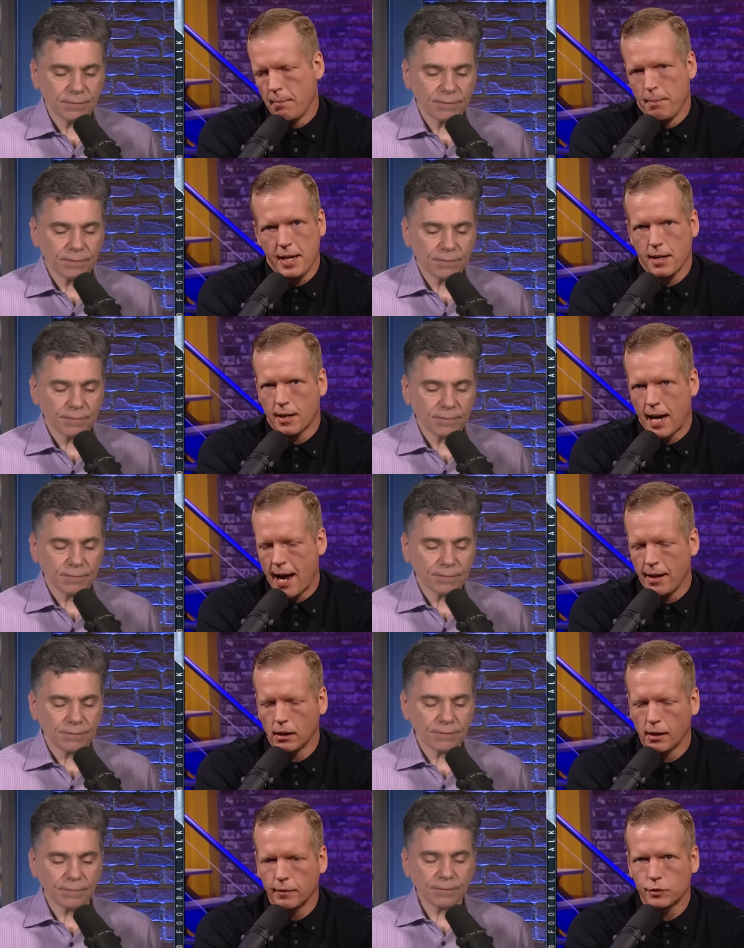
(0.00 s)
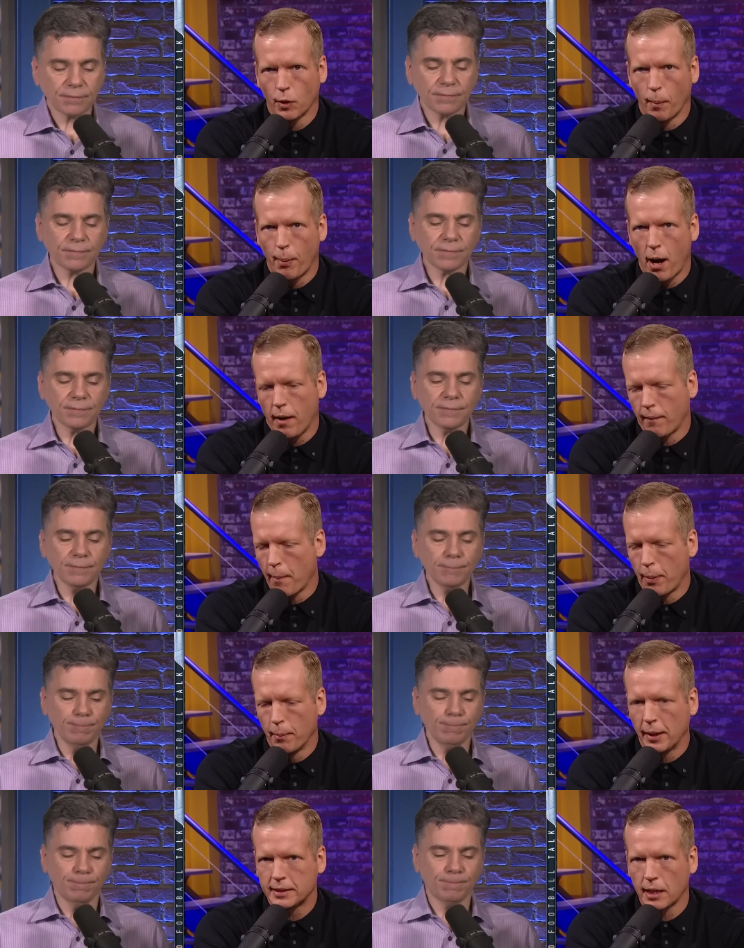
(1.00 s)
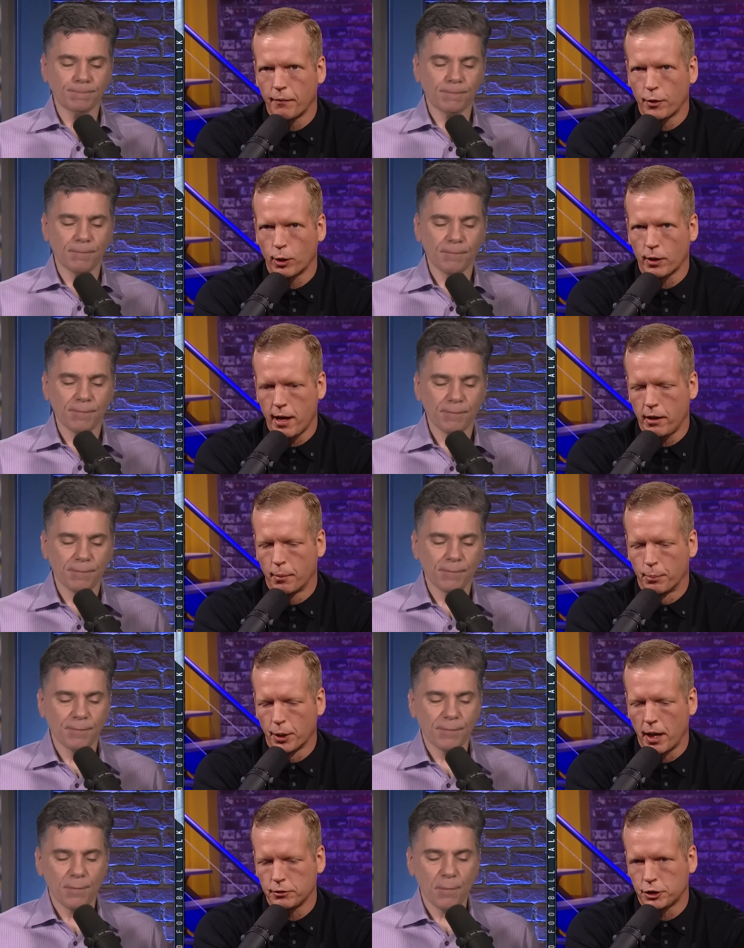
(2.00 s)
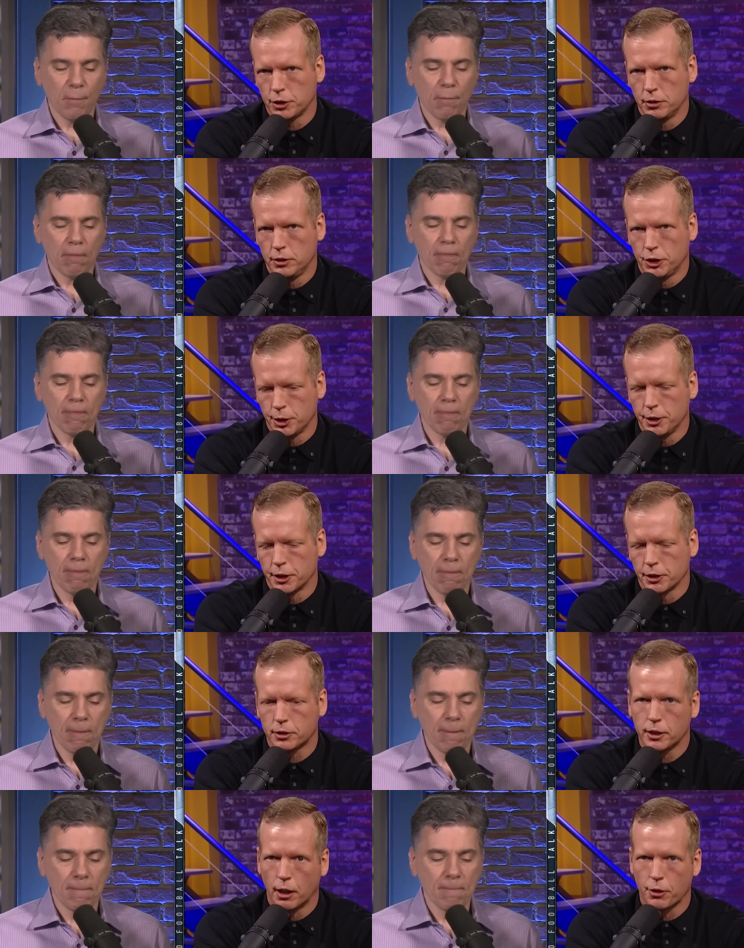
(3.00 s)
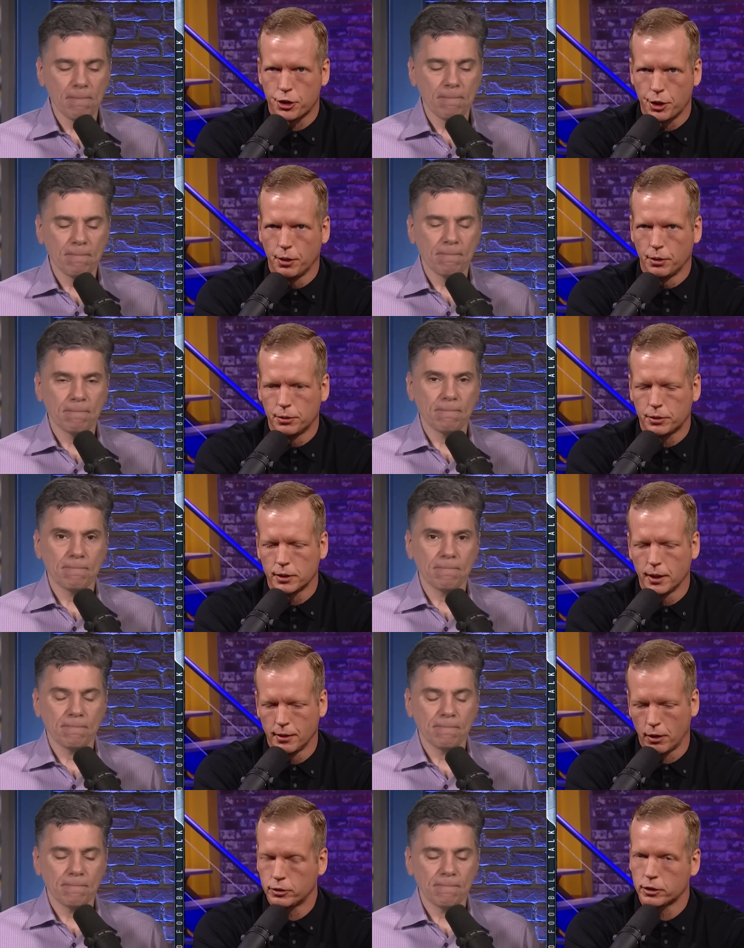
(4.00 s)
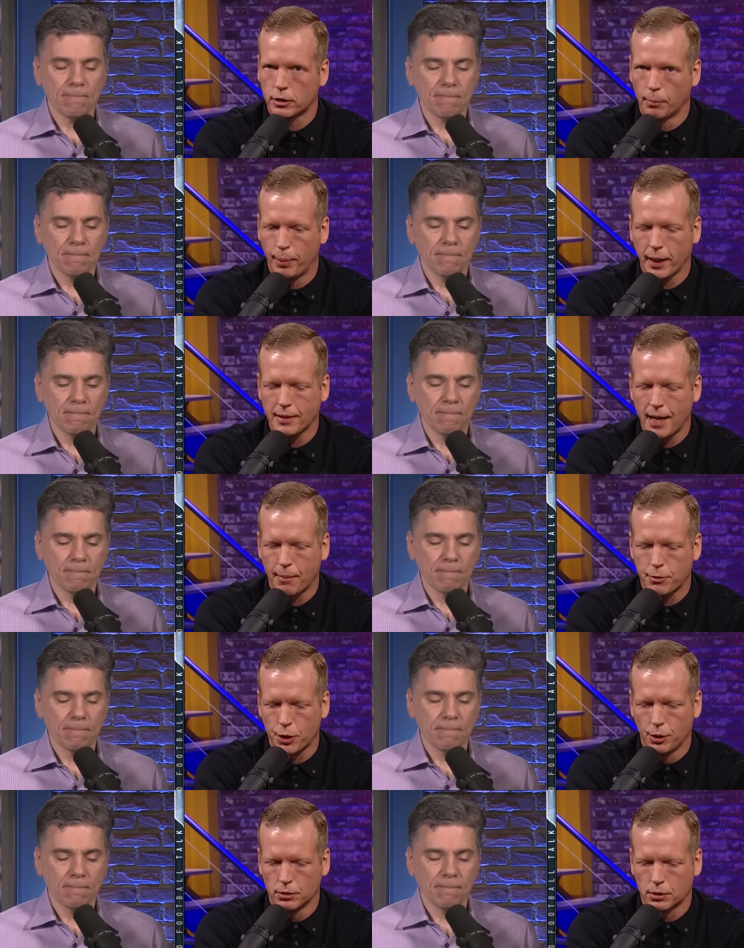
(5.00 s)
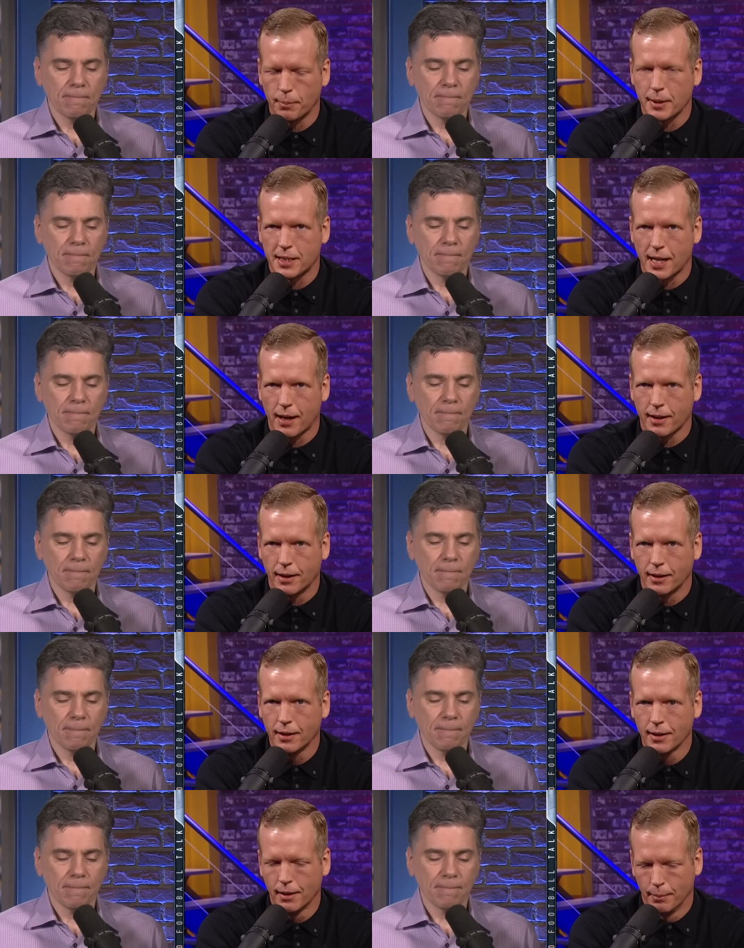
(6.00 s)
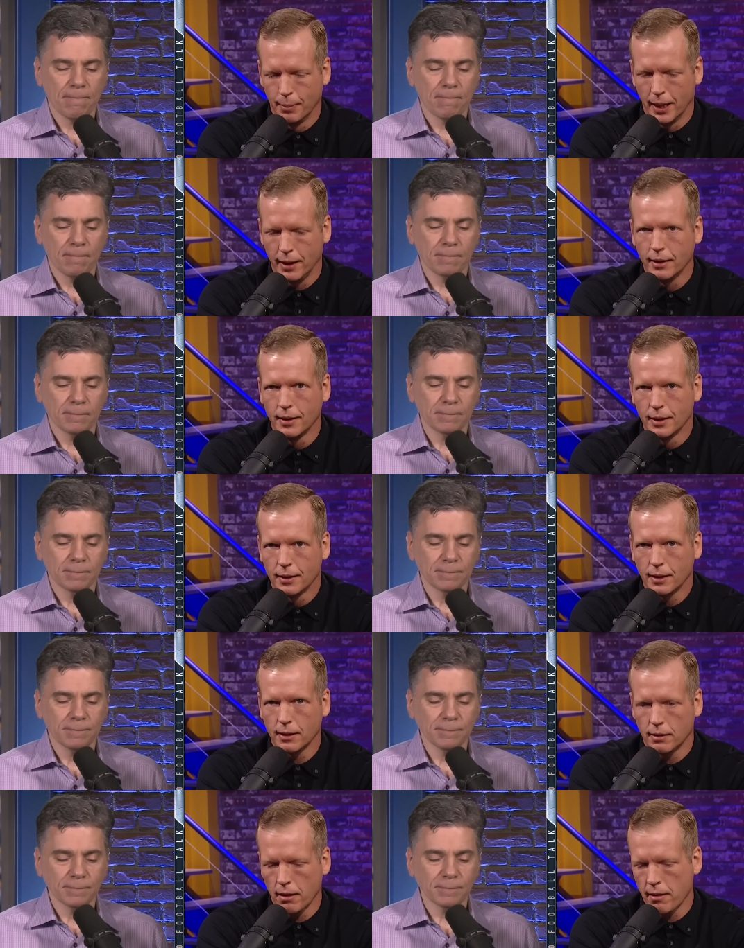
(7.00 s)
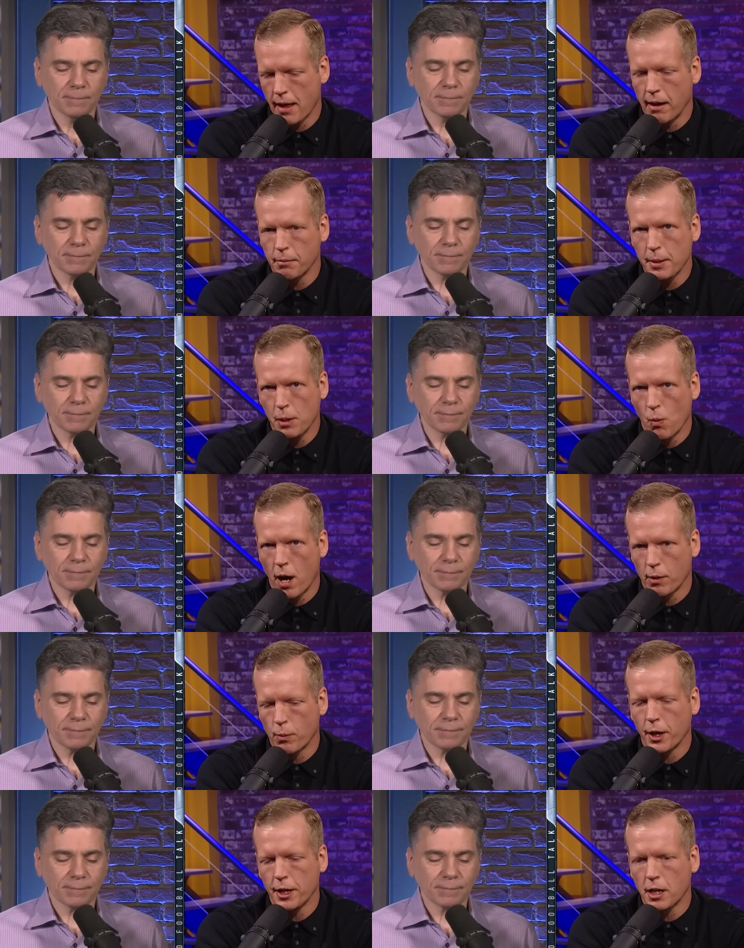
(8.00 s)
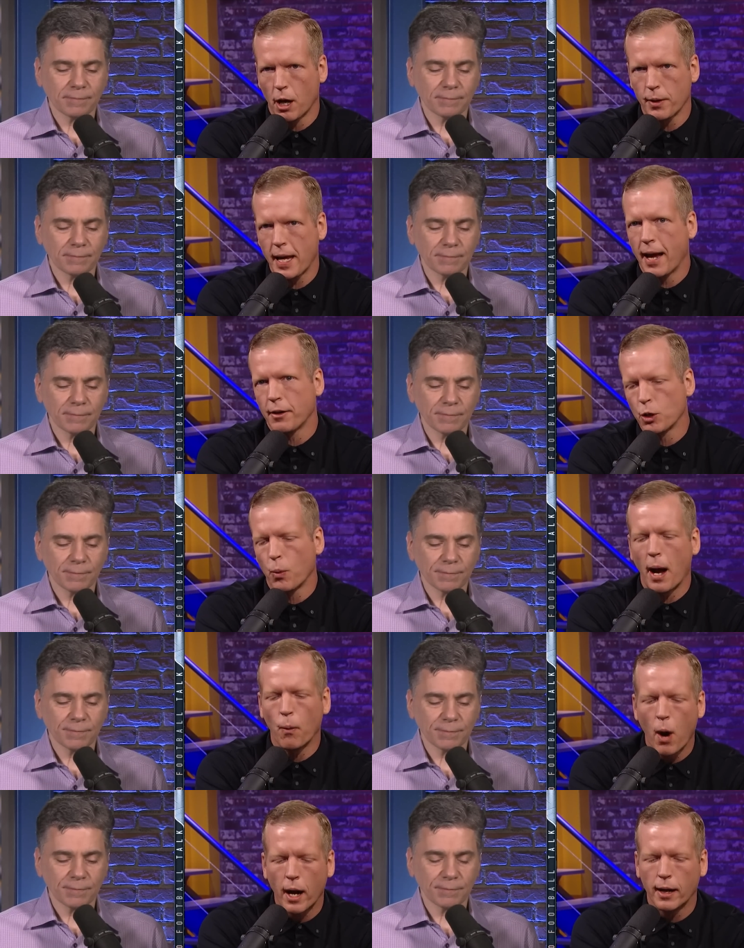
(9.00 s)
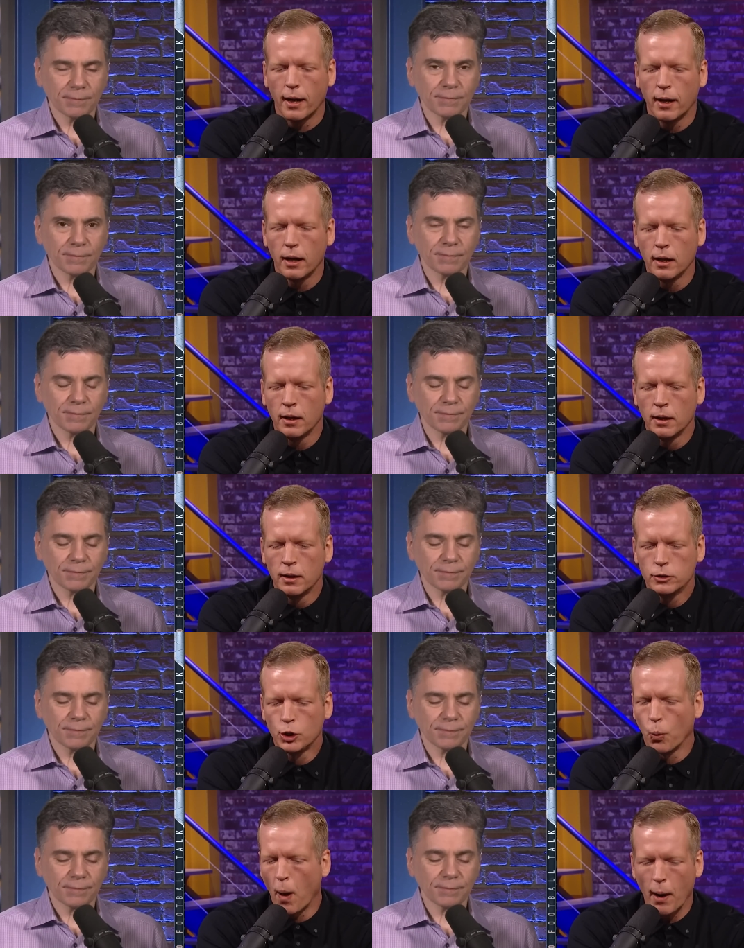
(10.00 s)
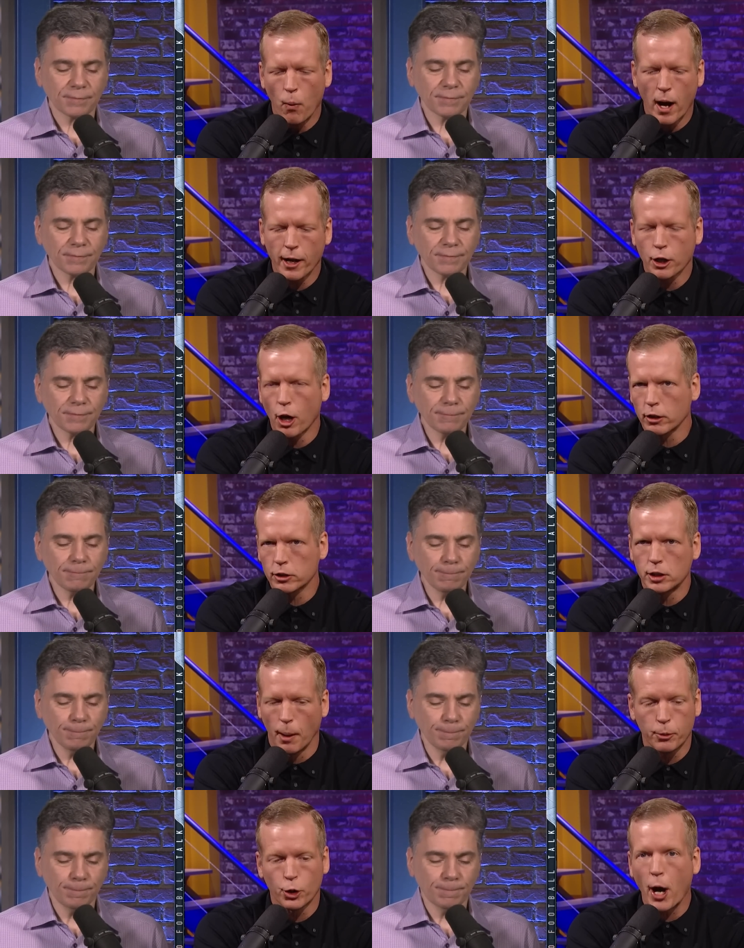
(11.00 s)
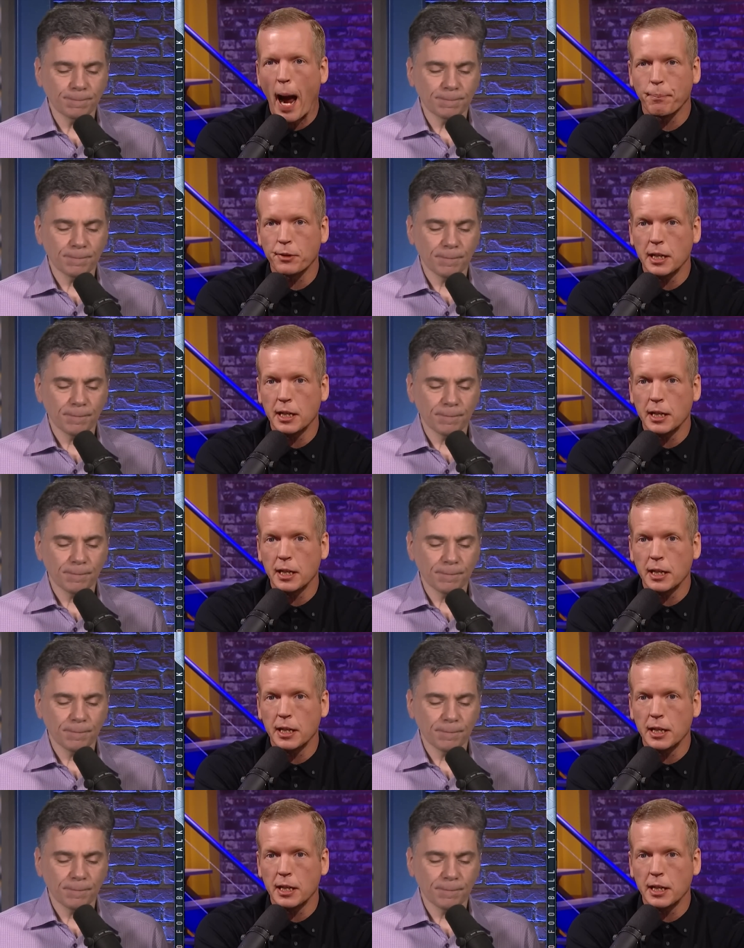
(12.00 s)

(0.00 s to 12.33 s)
Speaker 1: me, a guy that loves football, if I put myself in Orlando Brown Jr.'s, you know, shoes, those are some big damn shoes, let me tell you. But uh, th- that would be one where you'd go, yeah, do I want to? do I want to go to some crap